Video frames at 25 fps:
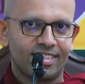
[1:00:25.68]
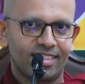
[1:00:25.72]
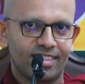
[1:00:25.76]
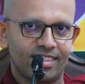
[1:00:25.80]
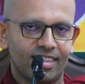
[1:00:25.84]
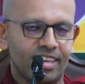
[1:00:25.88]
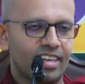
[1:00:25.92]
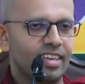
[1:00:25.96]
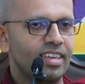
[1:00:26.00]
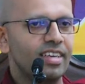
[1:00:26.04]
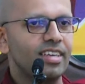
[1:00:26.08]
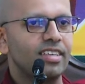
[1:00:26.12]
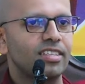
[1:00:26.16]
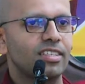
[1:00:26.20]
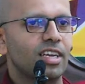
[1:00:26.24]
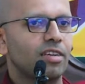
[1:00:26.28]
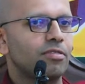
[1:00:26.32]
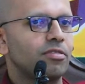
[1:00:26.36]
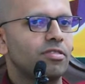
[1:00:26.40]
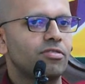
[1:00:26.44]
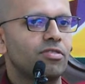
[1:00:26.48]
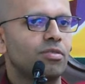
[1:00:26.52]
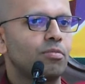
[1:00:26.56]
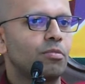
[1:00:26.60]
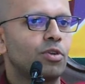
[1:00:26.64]
They
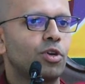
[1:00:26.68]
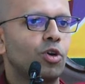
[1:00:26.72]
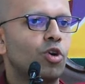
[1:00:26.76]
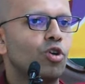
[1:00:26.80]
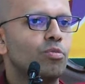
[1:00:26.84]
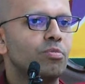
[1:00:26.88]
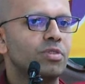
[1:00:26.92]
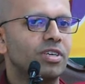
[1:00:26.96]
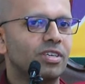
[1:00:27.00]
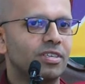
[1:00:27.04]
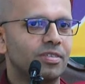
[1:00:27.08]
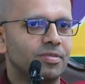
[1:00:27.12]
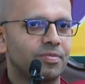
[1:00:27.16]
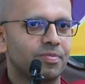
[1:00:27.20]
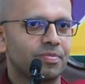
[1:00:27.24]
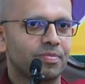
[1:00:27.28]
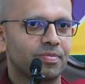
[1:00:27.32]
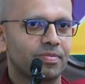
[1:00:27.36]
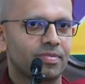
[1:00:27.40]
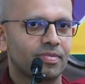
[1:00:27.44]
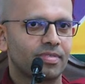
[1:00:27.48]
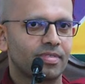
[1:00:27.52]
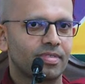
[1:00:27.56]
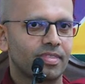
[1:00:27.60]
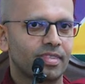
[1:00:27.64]
suffer from lobha,
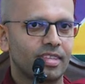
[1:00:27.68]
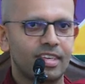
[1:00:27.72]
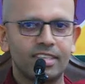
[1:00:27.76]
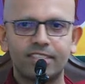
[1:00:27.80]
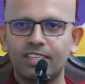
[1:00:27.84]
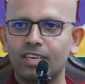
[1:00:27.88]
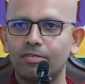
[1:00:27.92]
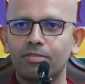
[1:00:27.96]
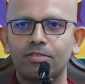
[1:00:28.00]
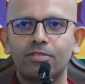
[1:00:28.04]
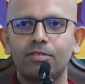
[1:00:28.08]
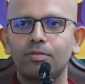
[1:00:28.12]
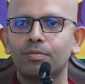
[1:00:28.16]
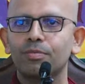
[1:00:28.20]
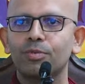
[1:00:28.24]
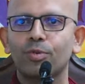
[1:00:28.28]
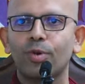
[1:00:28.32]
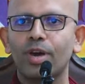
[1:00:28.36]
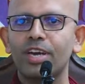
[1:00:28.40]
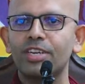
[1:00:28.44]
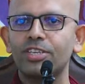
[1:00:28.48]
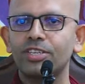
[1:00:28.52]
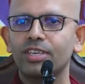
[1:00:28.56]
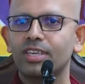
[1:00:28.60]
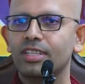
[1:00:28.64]
they suffer from
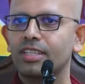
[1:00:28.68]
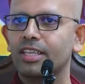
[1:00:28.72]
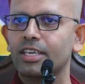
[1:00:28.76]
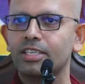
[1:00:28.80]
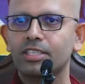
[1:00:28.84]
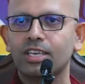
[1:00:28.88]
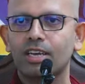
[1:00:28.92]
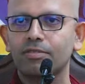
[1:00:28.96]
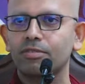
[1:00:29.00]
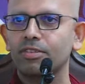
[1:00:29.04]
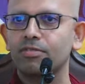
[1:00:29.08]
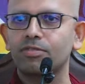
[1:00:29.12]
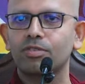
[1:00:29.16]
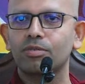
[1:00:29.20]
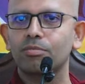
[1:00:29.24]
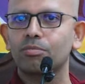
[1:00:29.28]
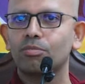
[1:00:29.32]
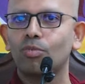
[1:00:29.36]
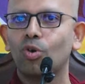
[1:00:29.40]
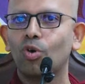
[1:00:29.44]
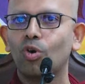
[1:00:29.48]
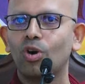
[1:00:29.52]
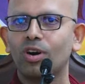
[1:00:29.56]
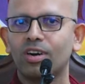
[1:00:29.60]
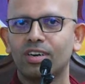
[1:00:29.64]
dvesha, and they suffer
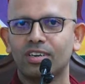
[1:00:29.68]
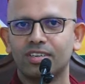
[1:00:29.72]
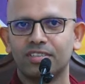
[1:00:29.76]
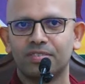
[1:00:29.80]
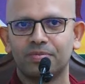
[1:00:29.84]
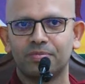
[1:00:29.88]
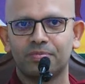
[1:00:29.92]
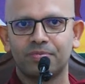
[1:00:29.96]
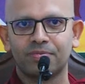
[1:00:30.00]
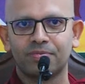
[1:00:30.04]
from moha.